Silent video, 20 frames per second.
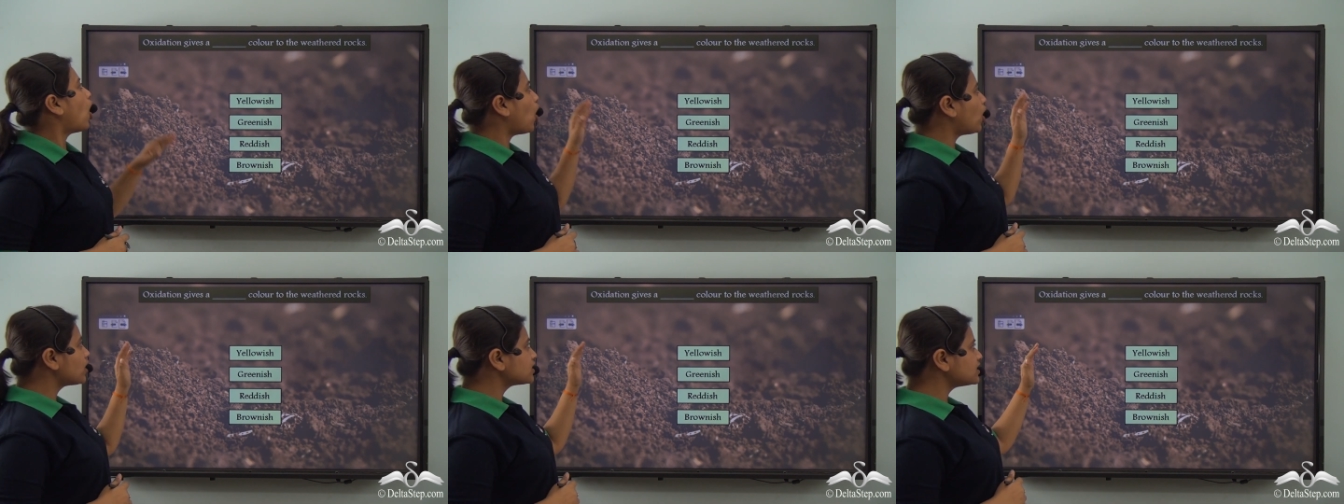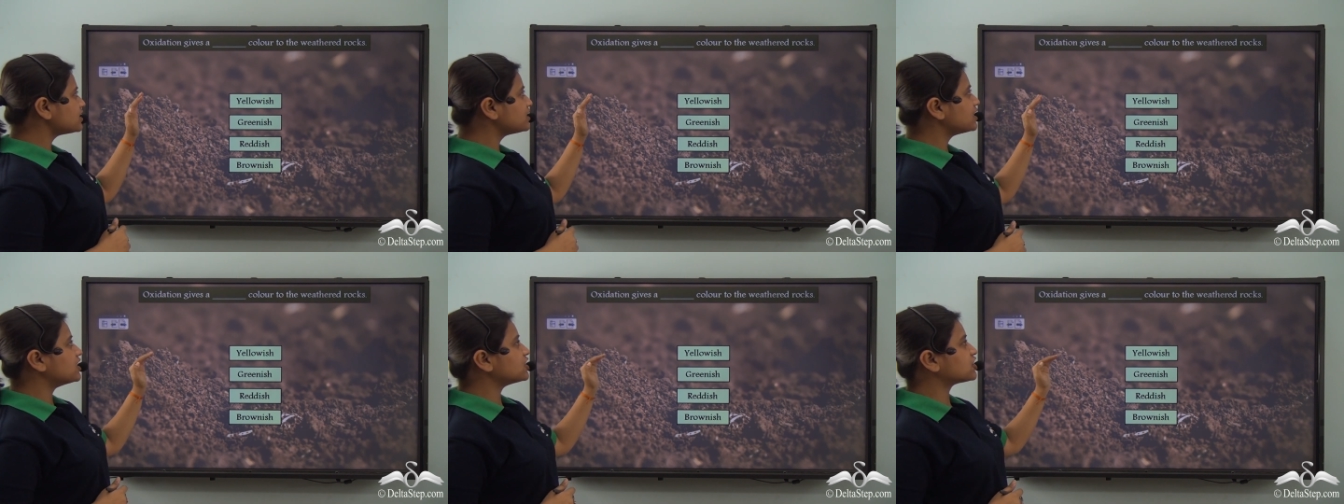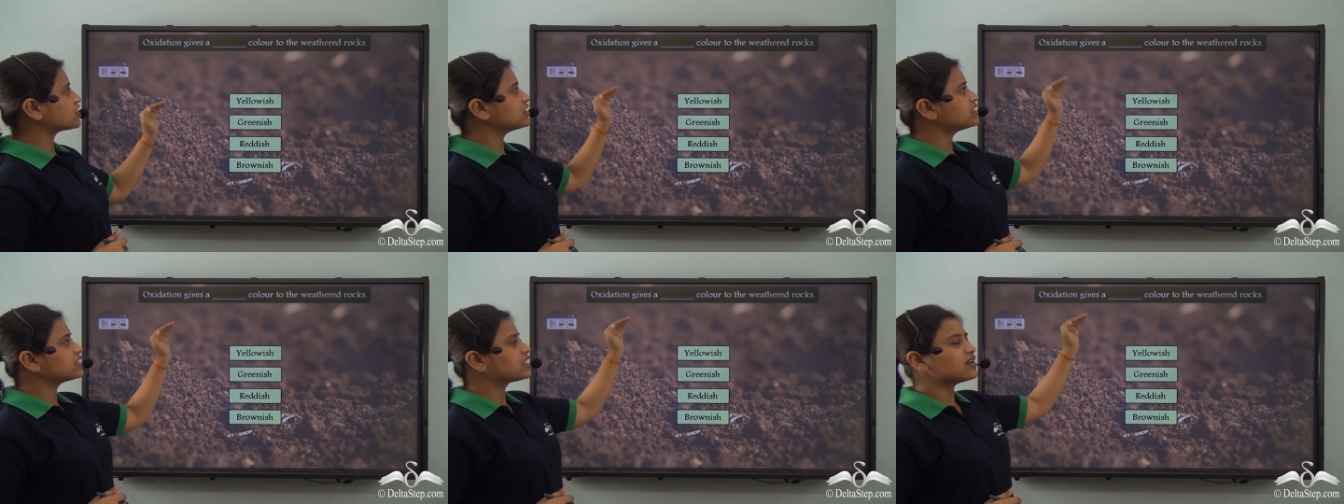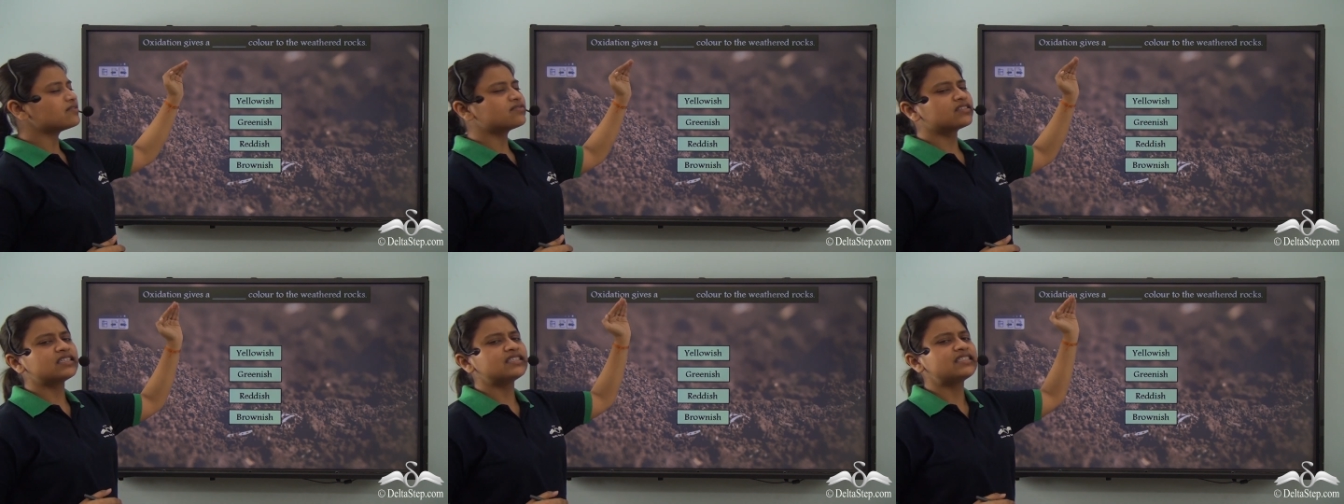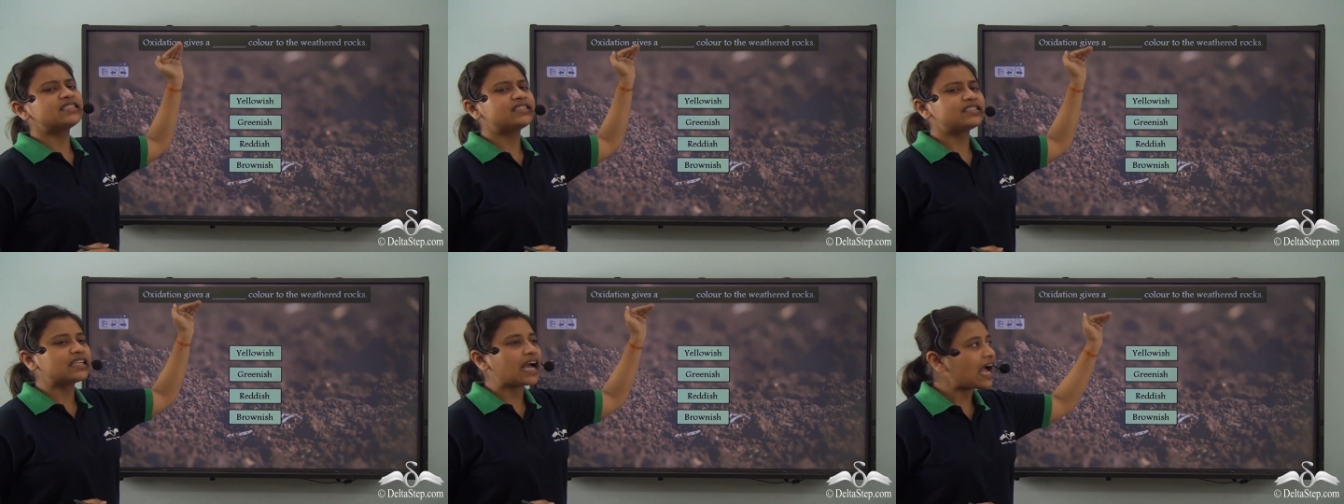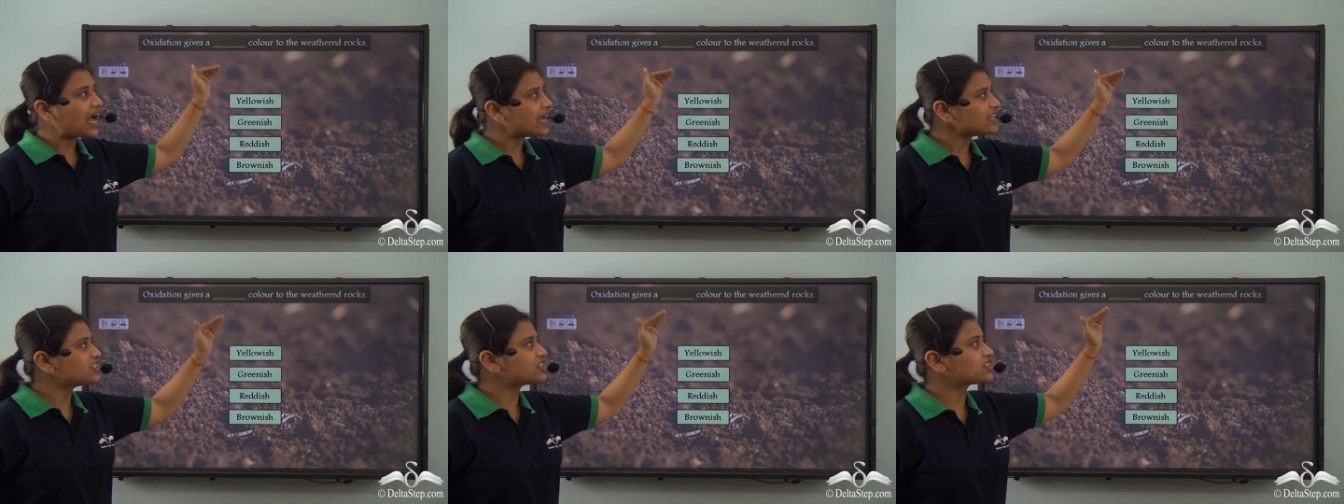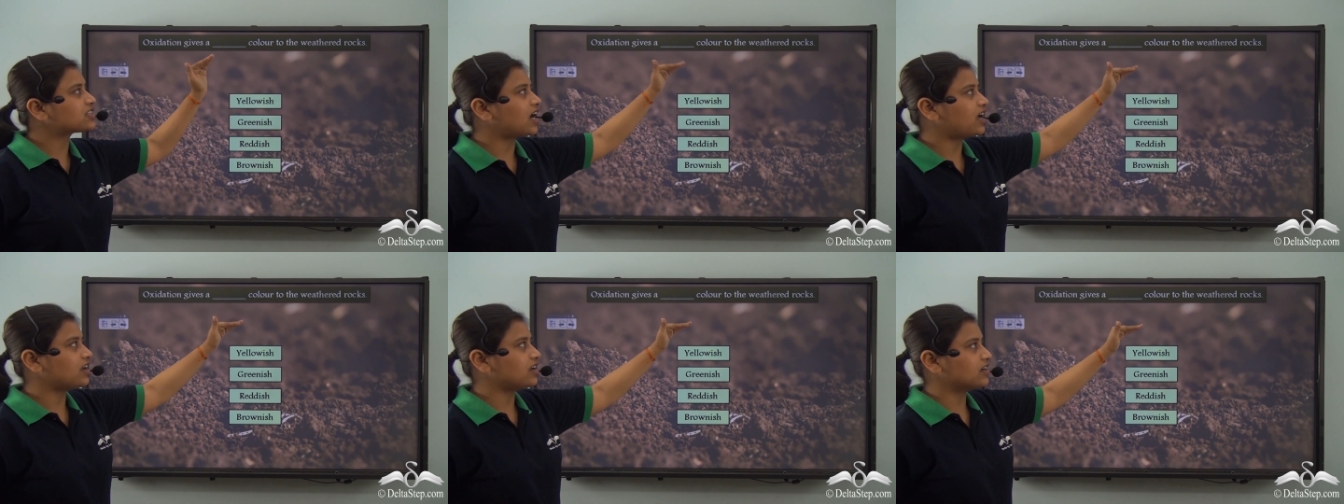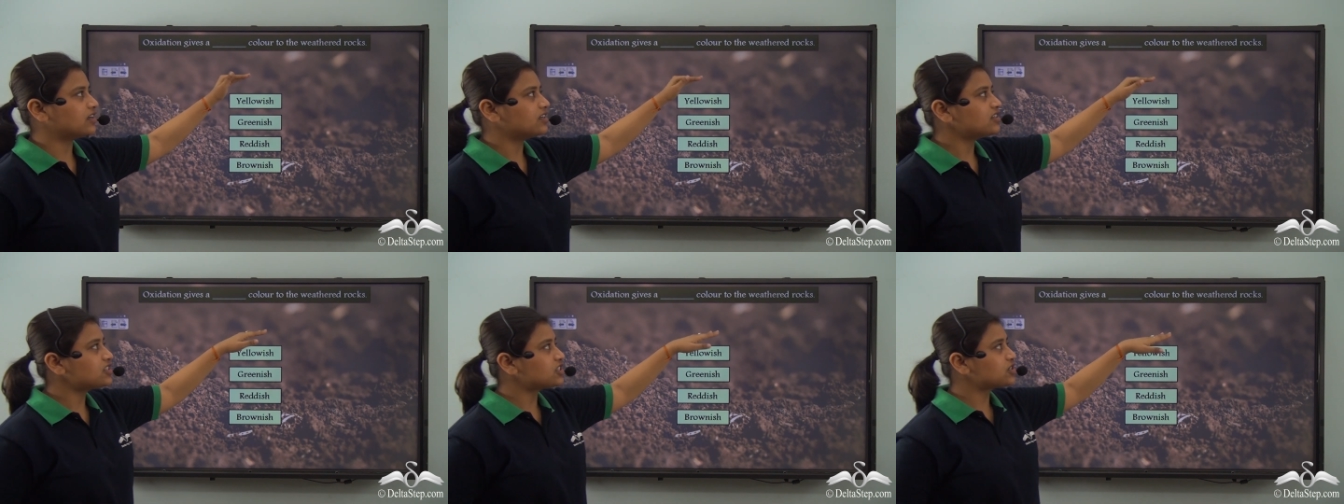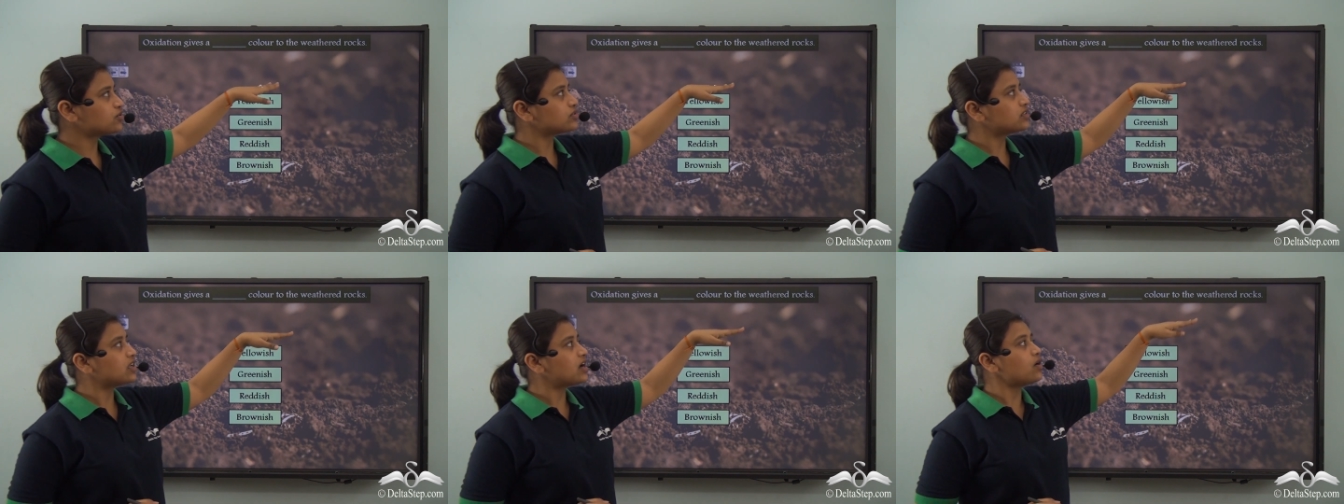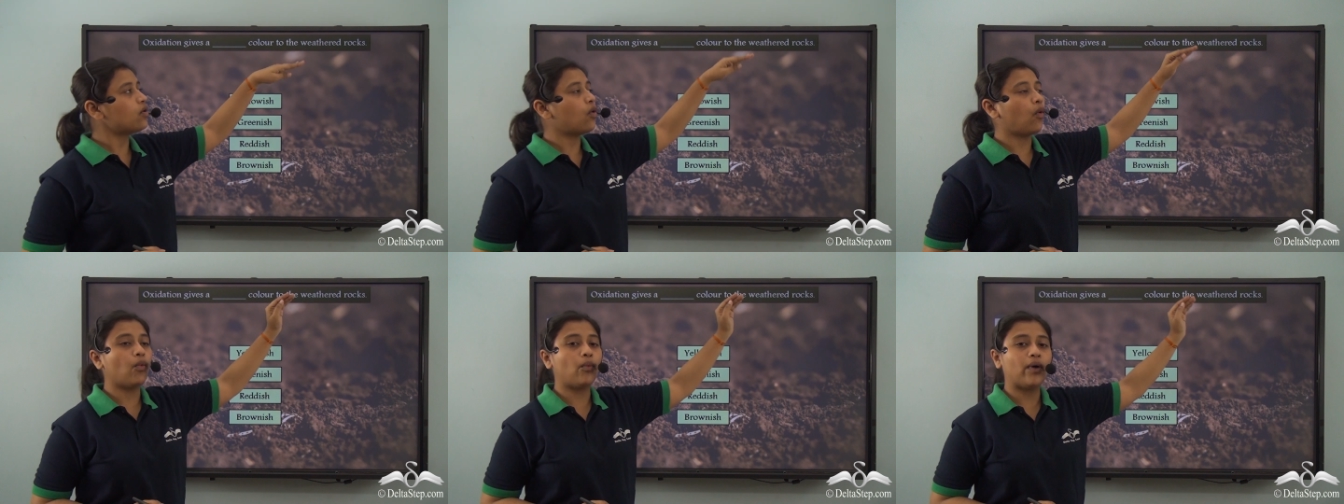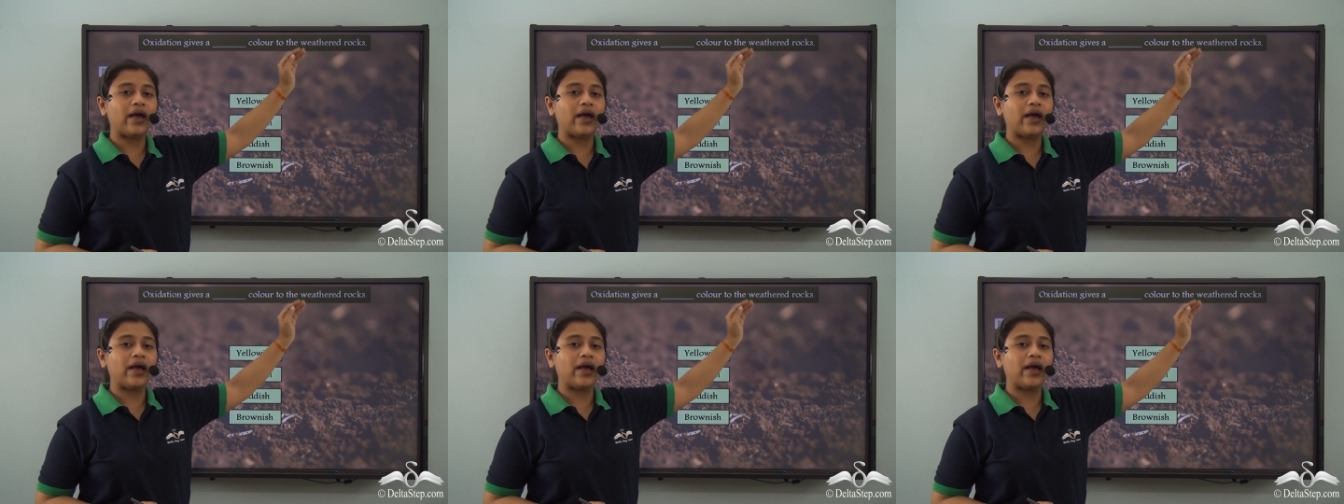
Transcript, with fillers: Oxidation gives a dash color to the